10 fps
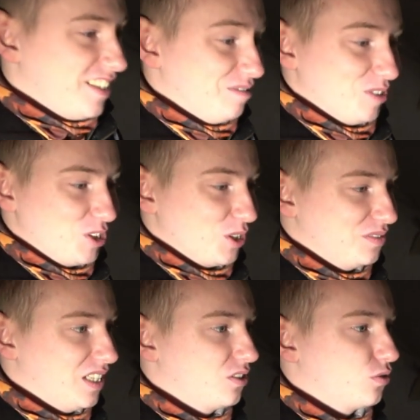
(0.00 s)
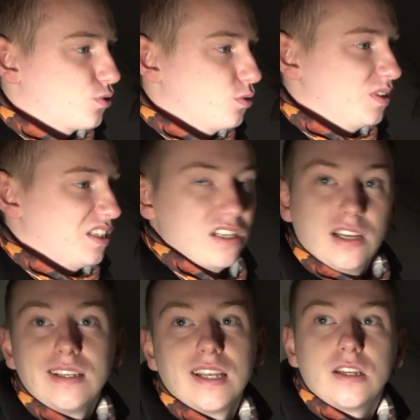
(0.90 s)
I'm not sure if that's true, but there's
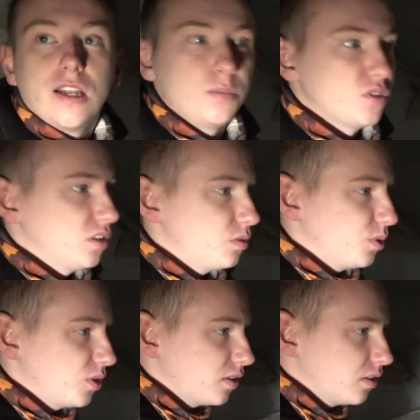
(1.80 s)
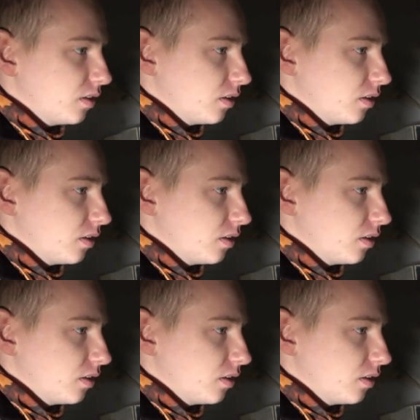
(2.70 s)
like leather lamps in this building.